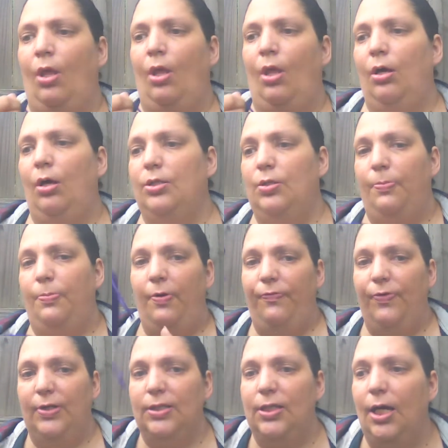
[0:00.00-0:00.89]
Because they're
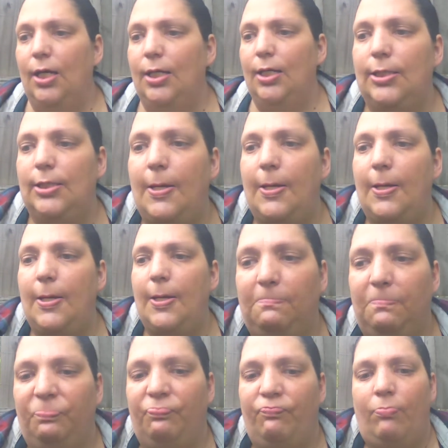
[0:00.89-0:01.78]
perfect size.
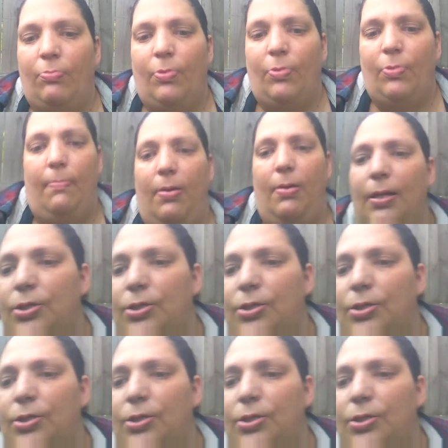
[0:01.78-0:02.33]
Make